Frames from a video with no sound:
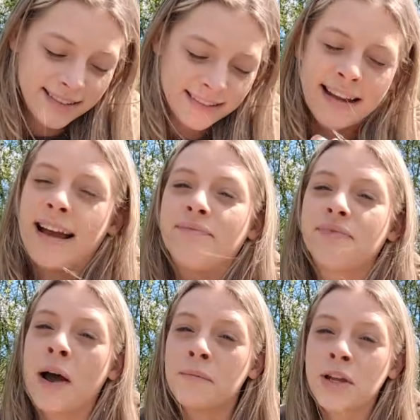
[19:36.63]
yeah,
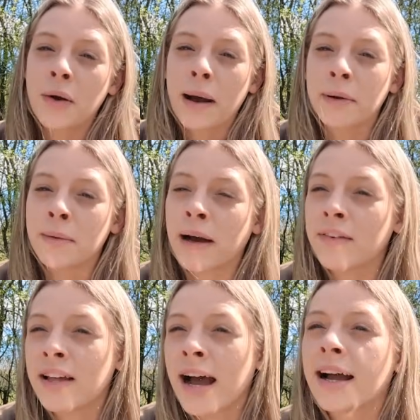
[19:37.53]
I'm so happy about
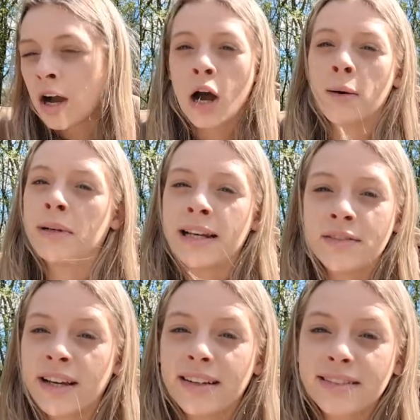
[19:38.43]
that. I can't believe
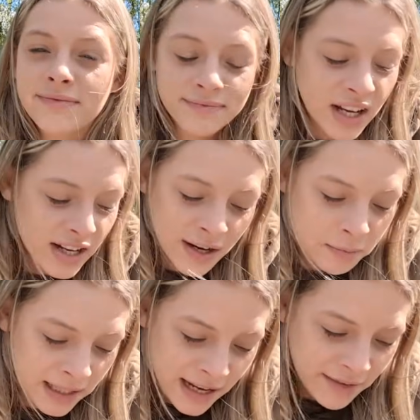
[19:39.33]
it. I can't
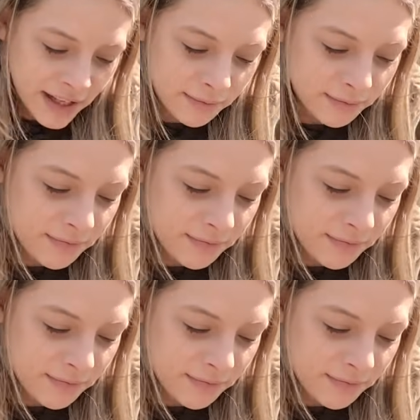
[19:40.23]
believe it.